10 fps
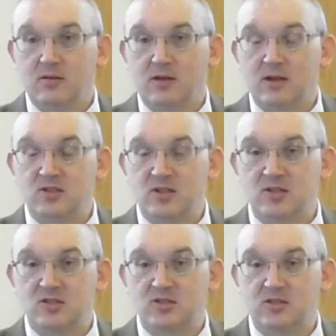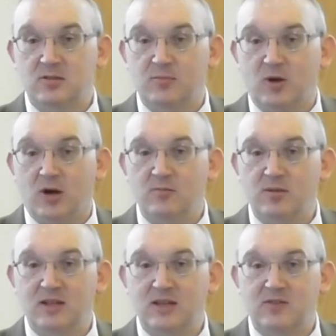as is the
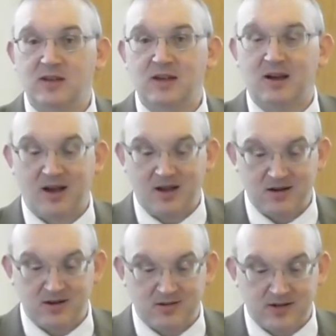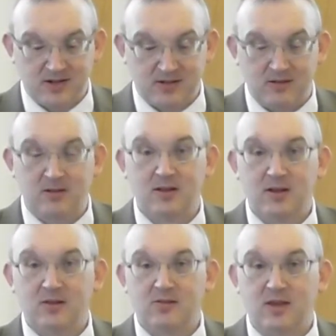unbelieving higher critical
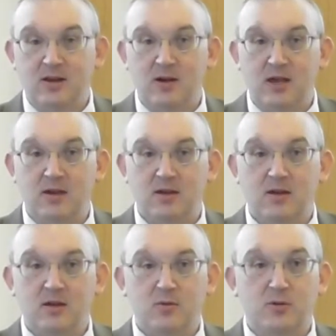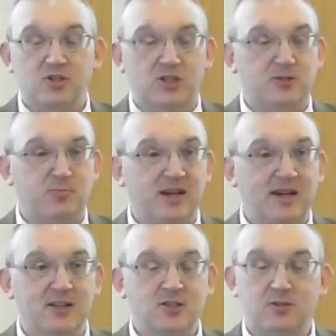theory, which
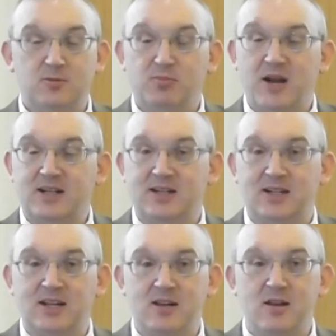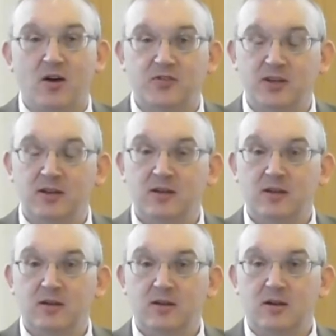explains practically nothing
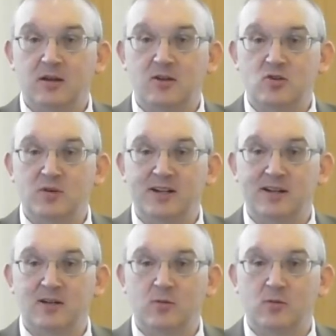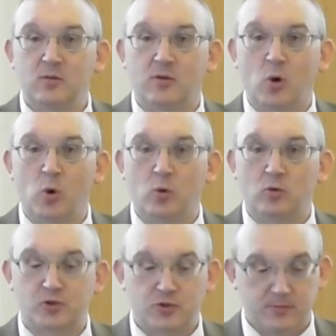and is riddled with
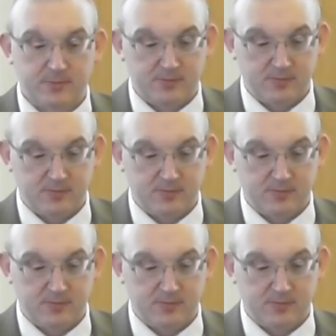holes.